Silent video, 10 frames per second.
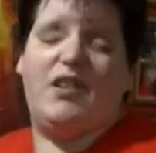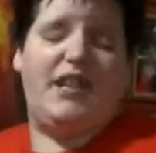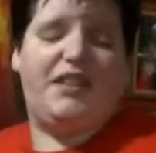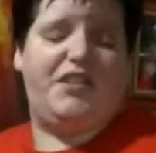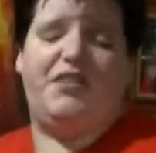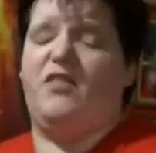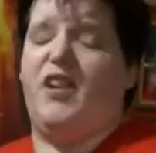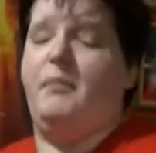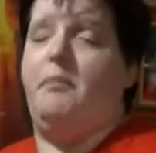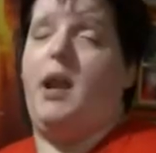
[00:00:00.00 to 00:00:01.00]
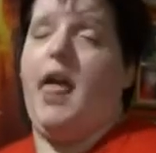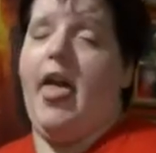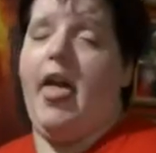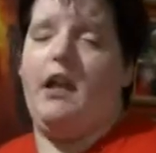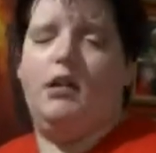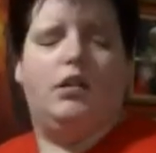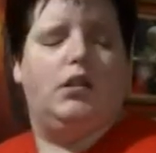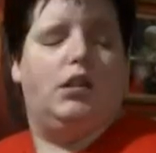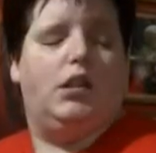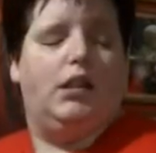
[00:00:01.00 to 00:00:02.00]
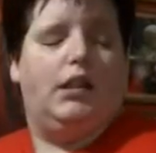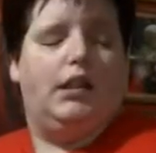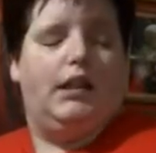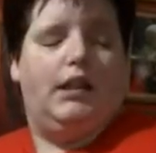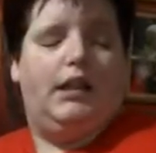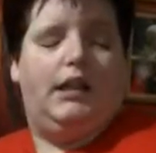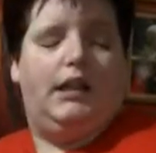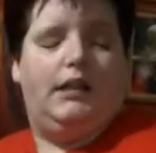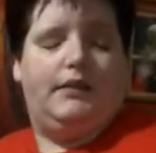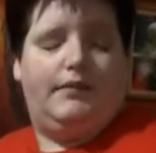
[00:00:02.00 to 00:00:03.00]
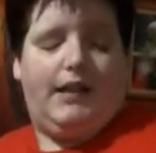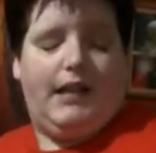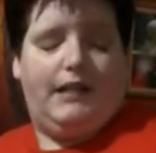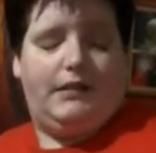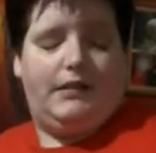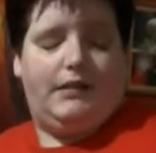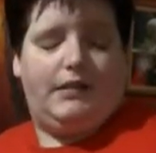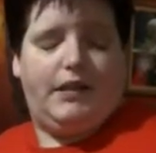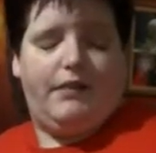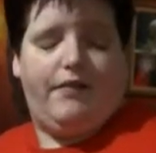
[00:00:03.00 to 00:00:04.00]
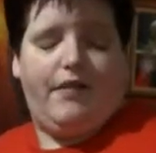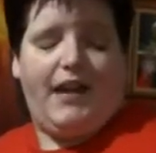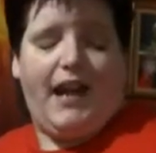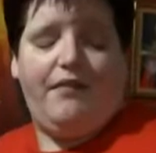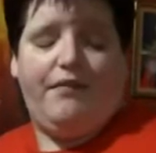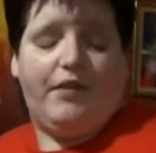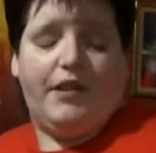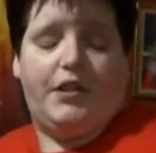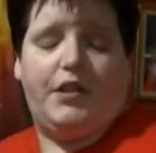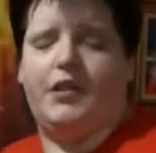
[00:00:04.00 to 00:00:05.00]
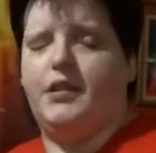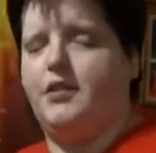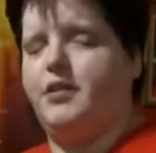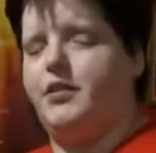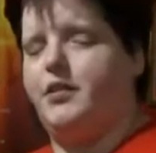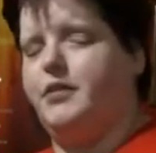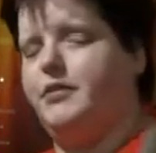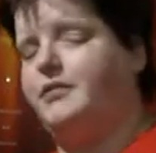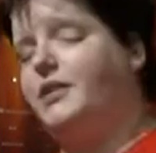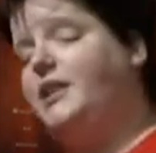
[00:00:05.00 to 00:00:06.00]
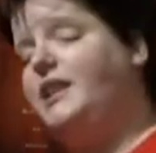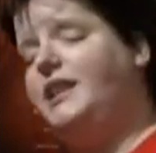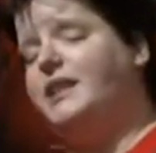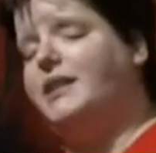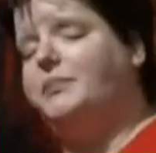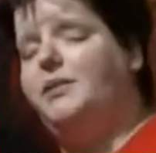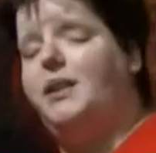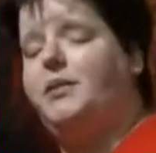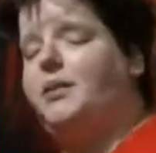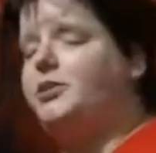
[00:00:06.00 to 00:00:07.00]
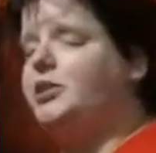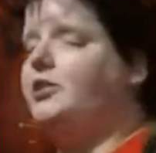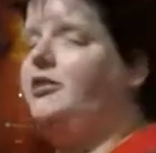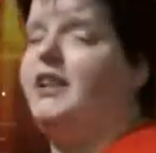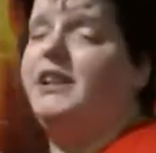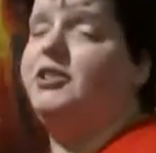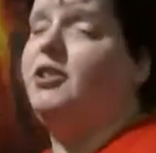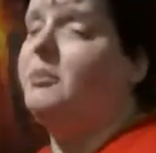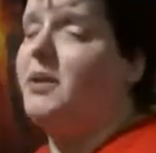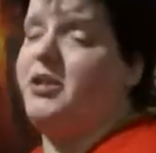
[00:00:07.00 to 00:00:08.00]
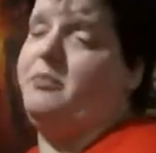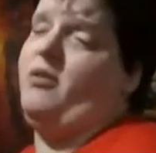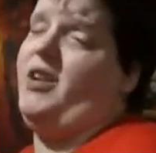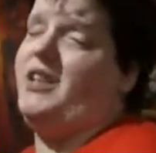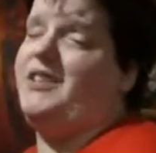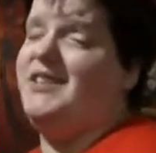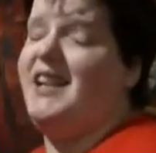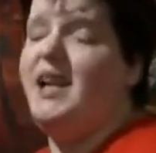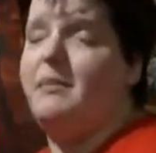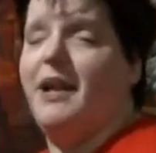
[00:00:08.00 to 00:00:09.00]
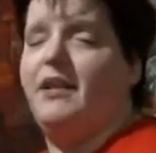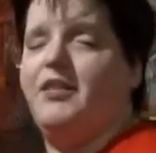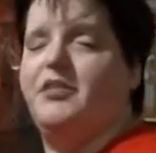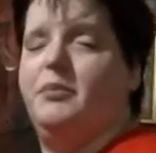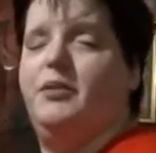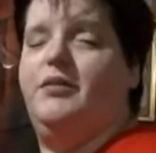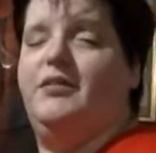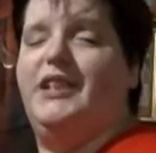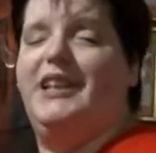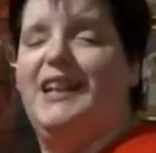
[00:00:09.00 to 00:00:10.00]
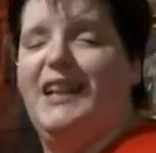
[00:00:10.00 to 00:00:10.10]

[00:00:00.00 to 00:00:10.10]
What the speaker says: It's just very blare. And very average. So yeah, I'm sorry, there's not much more I can say about this movie.